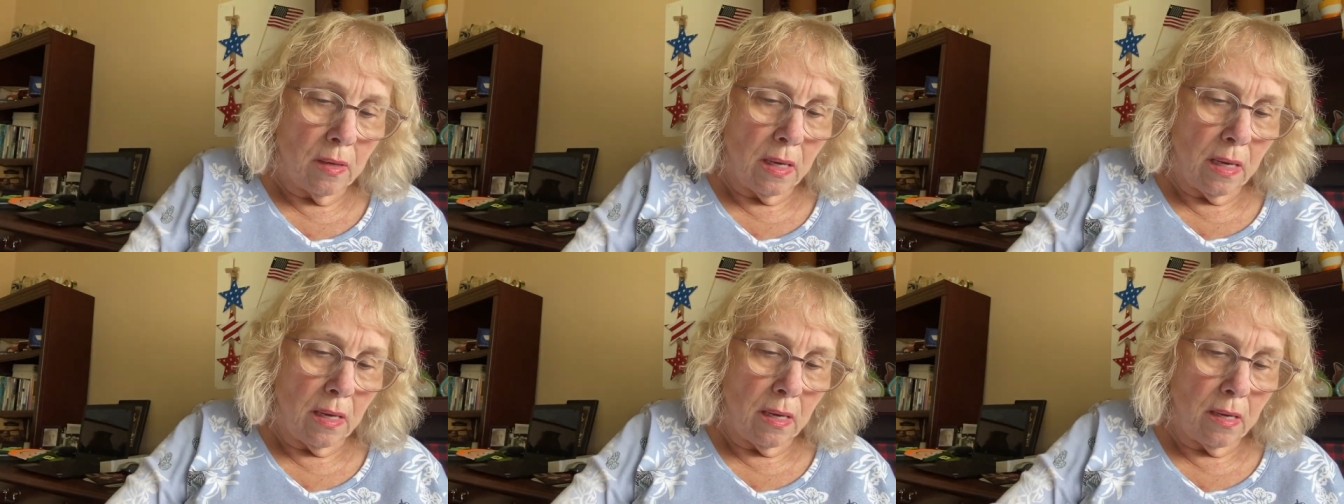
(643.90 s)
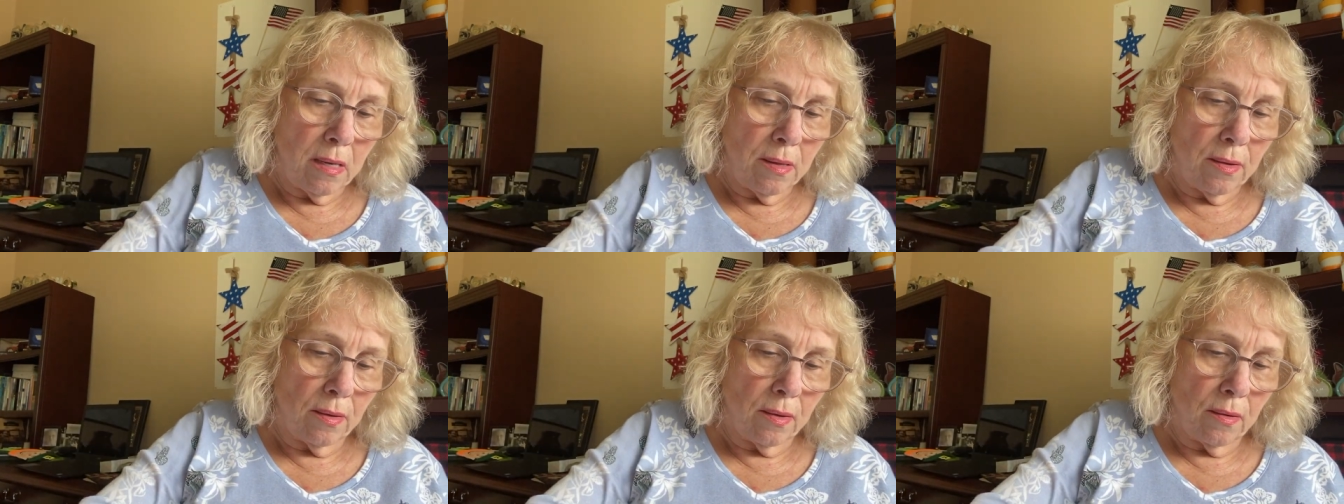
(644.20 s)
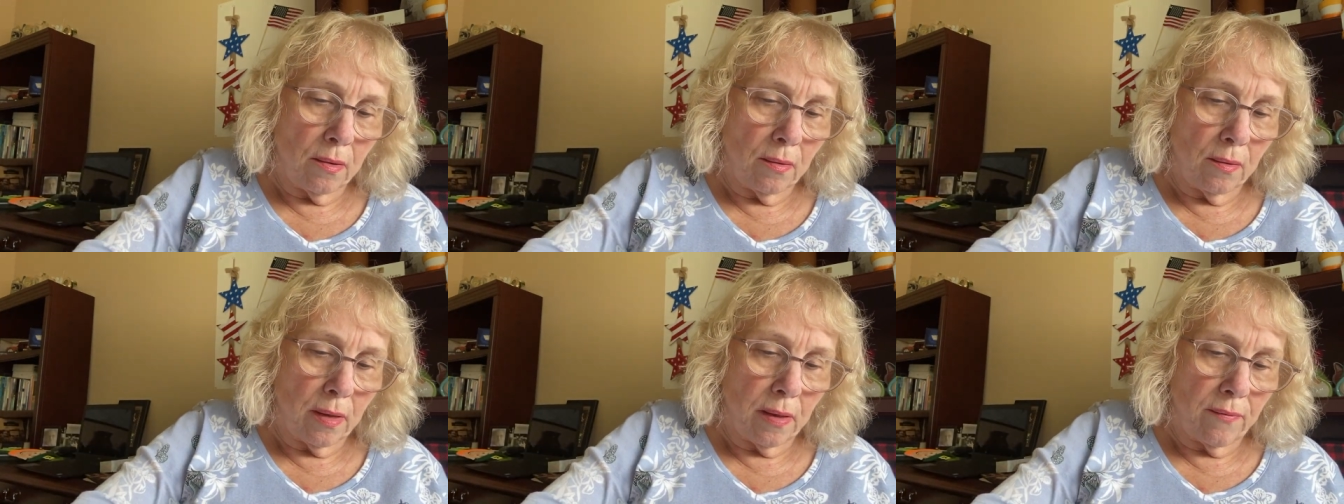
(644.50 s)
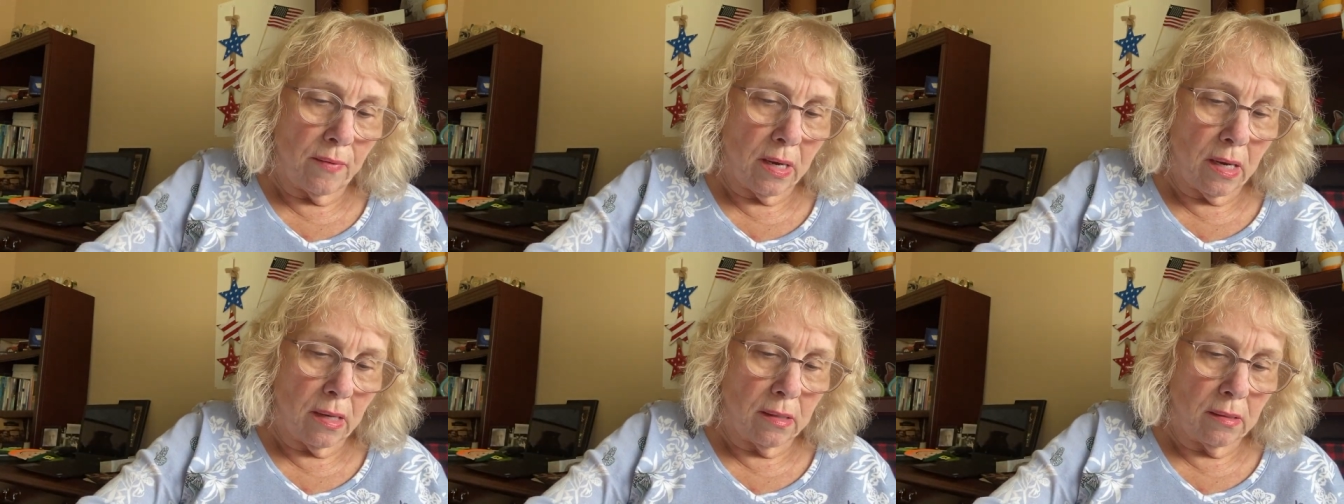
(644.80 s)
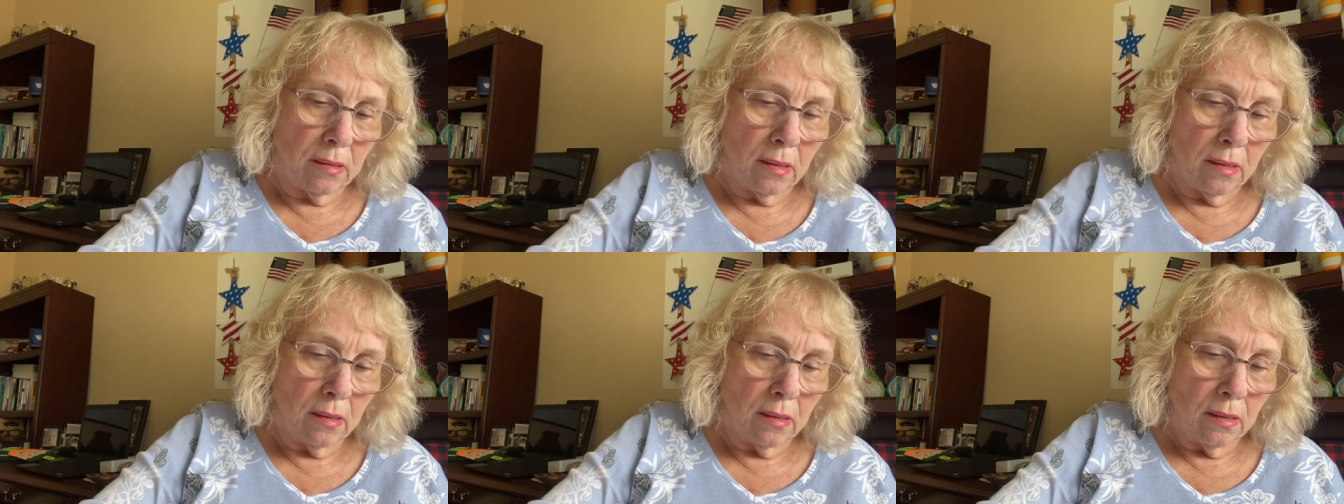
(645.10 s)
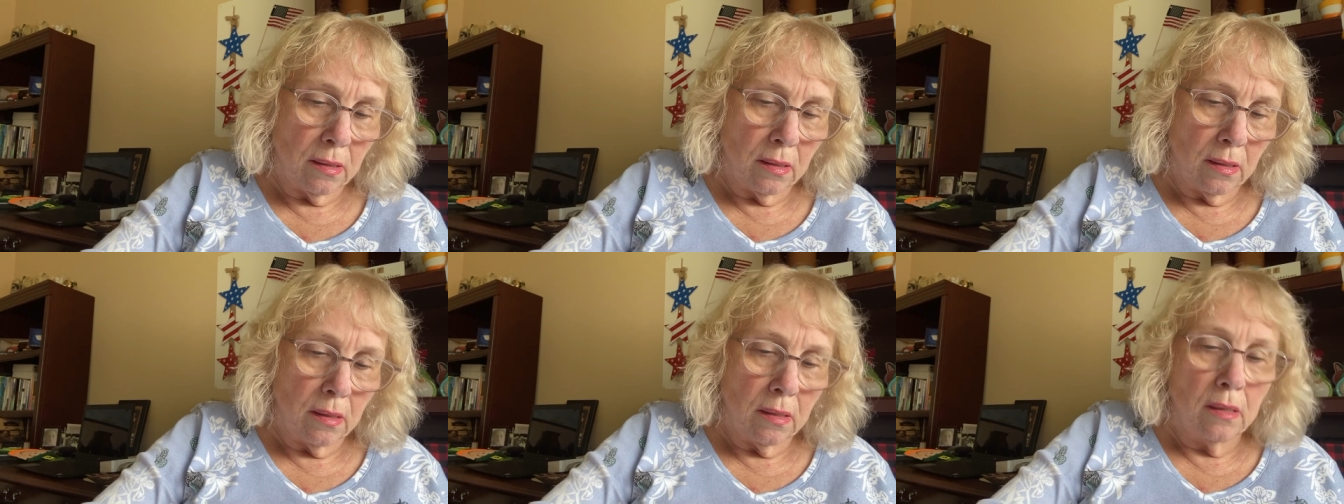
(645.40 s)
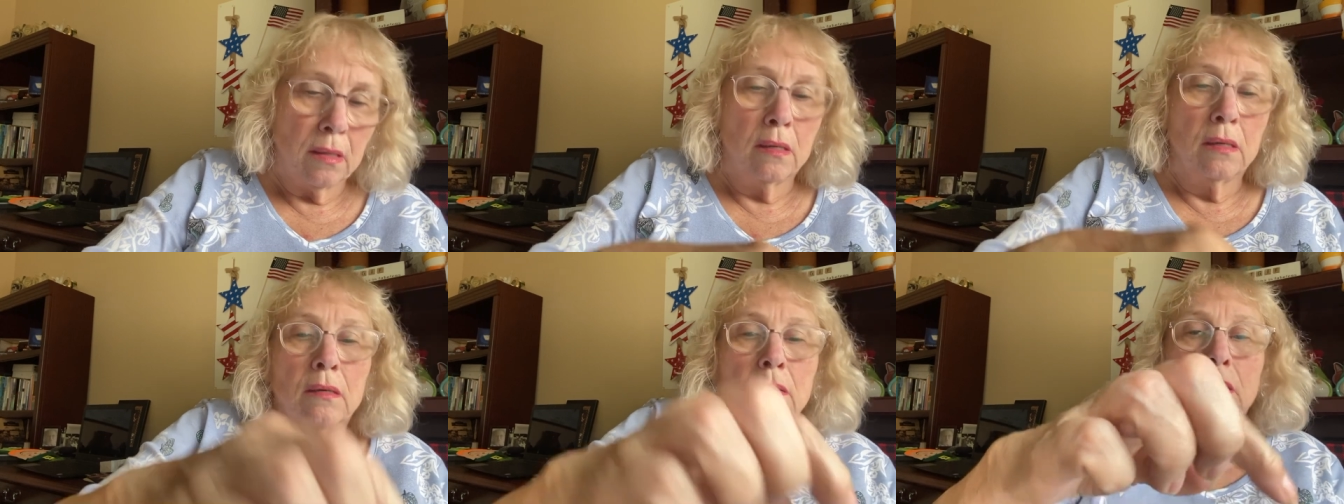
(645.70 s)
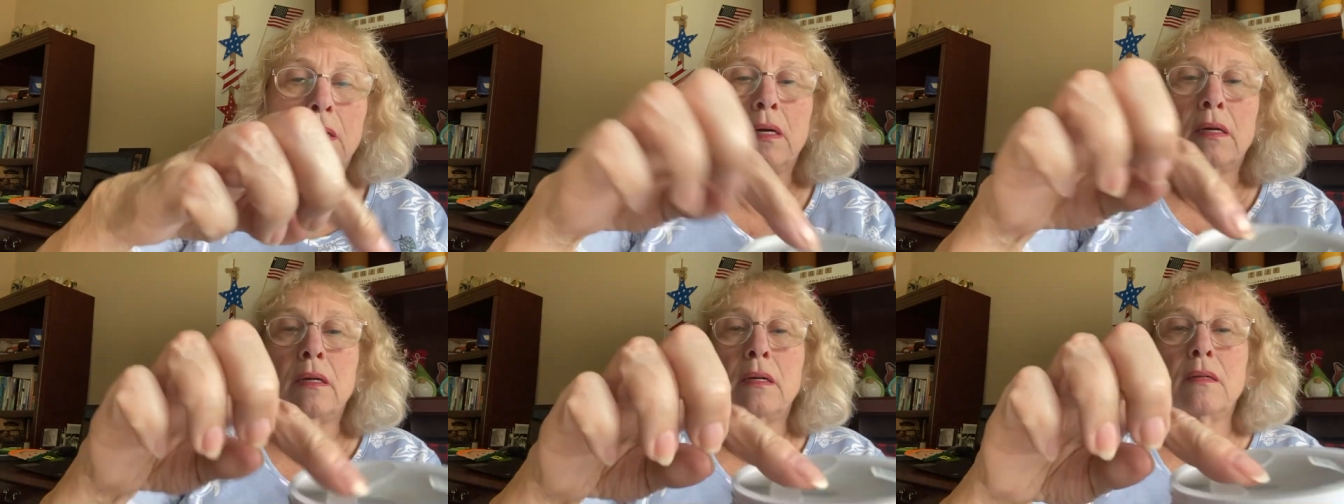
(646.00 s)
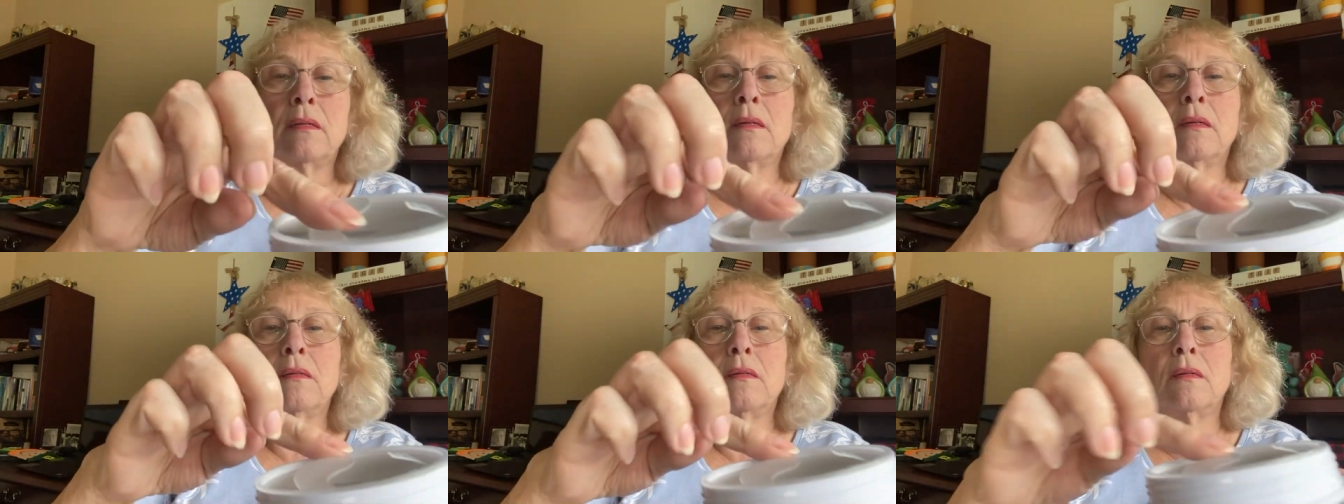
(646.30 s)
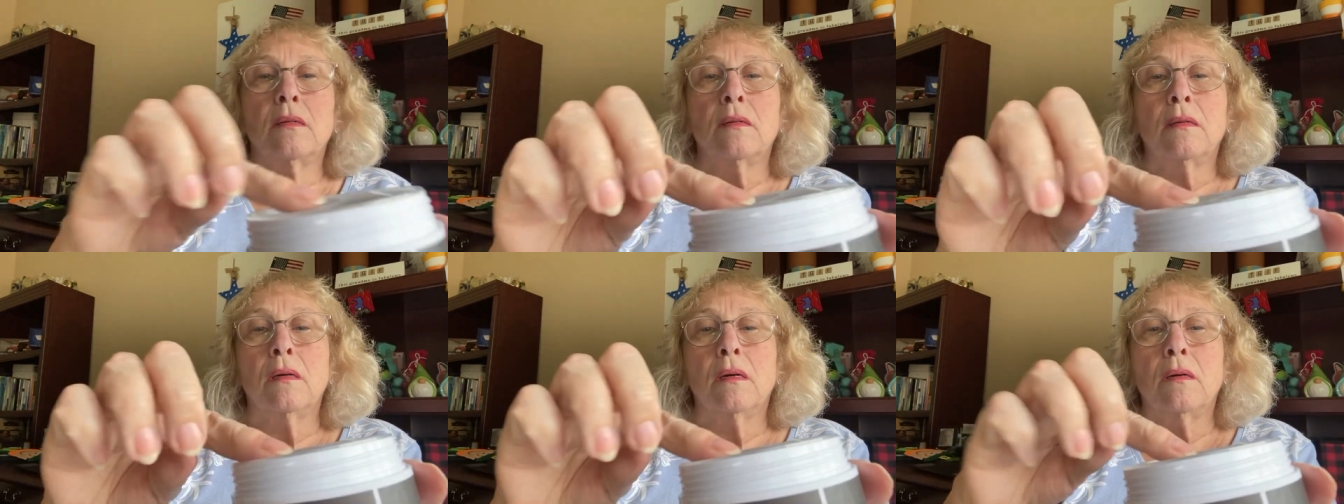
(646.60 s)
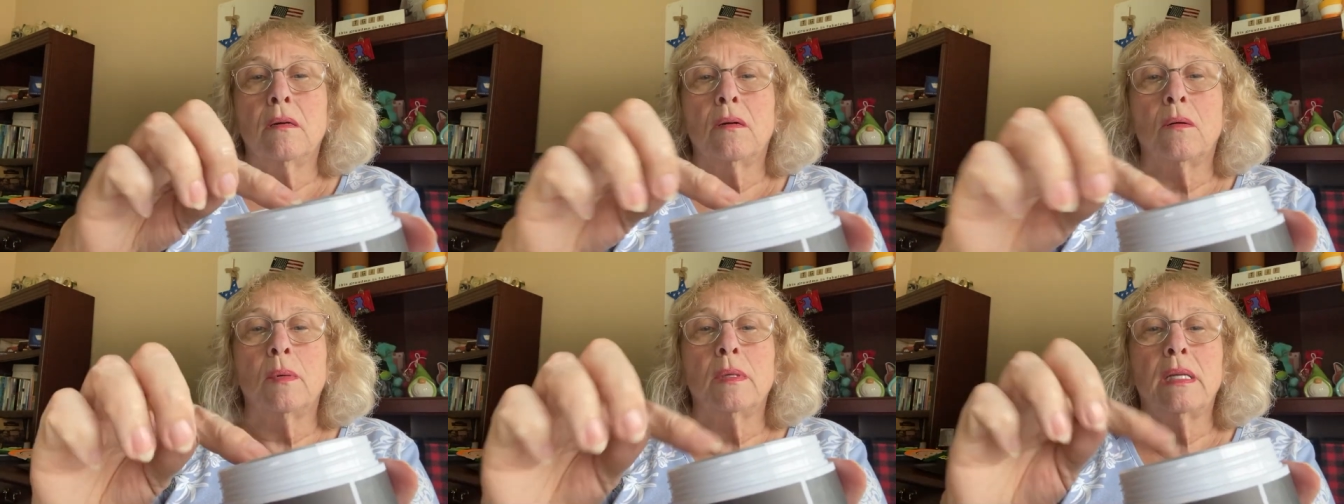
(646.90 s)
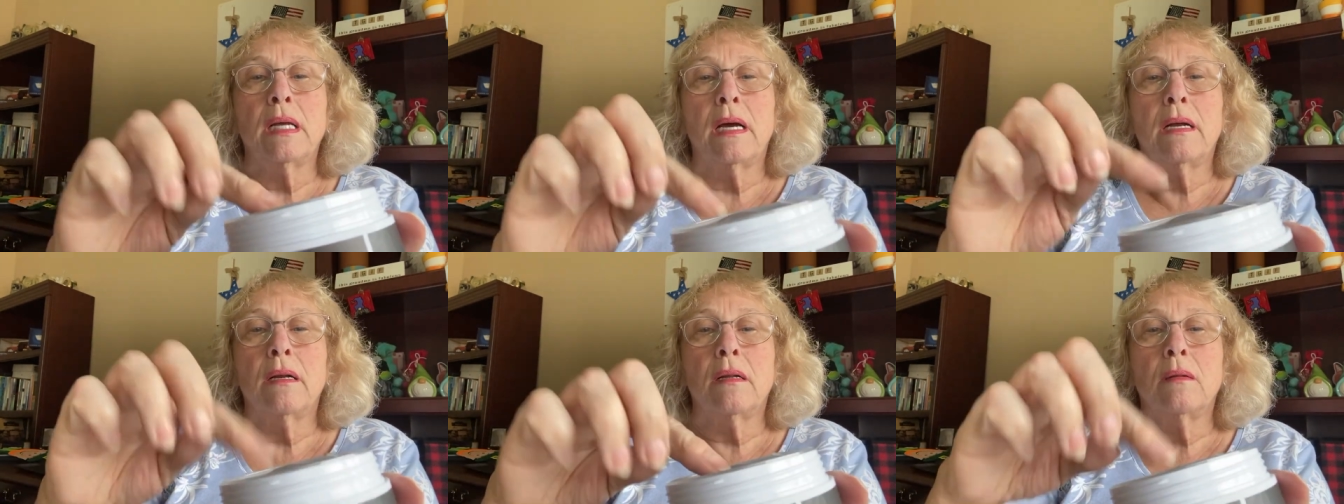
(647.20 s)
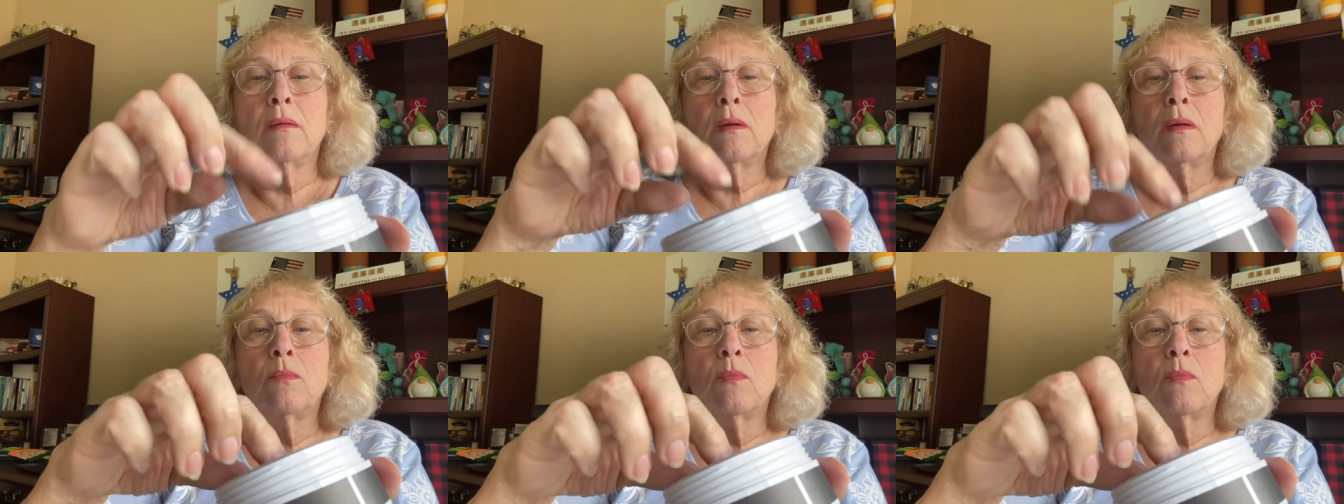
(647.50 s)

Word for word: Okay, so they've got, I guess this, I don't know what that is,